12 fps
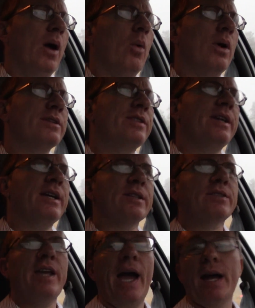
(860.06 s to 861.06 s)
once he
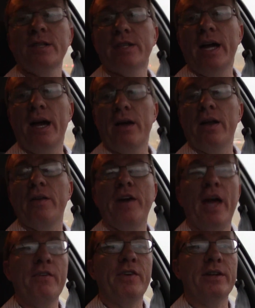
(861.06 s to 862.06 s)
is cast out of
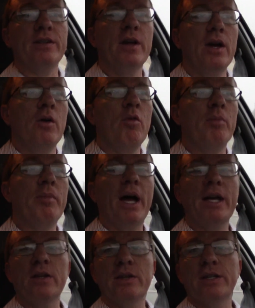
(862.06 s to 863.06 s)
heaven, when
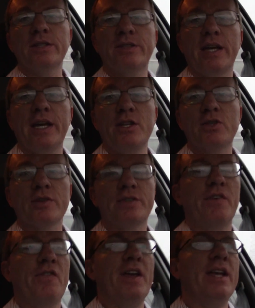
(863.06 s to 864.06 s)
Michael and his angels
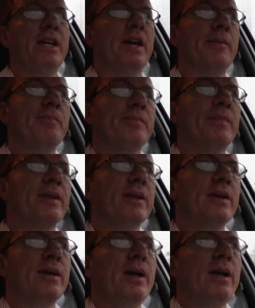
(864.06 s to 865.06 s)
defeat
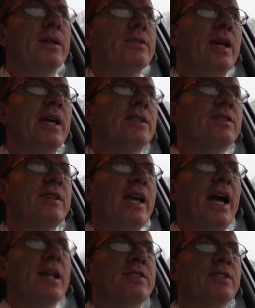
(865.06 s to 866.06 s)
him, Satan's
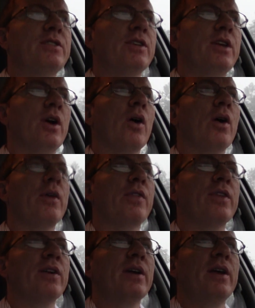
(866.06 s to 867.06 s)
cast into the earth
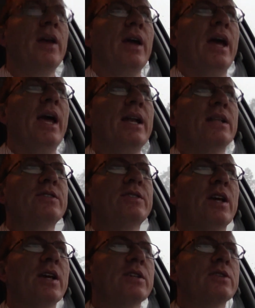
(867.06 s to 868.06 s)
and it
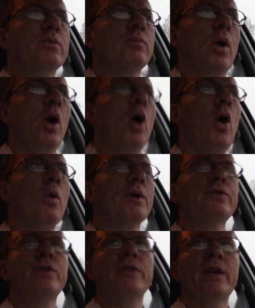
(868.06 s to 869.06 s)
says, Woe
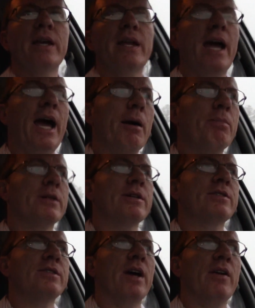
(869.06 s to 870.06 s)
unto the
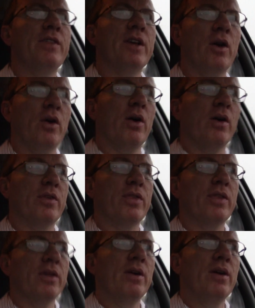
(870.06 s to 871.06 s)
inhabitants of the earth,
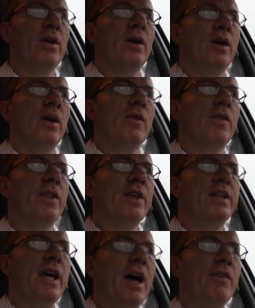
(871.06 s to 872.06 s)
for
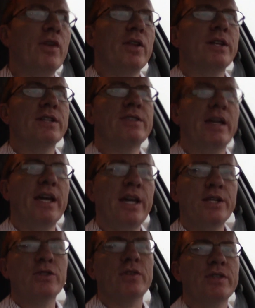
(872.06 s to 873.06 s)
the devil and his
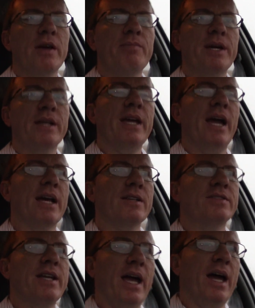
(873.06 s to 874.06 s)
angels have been
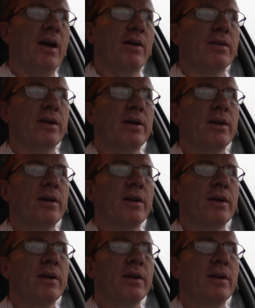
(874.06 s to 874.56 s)
cast down,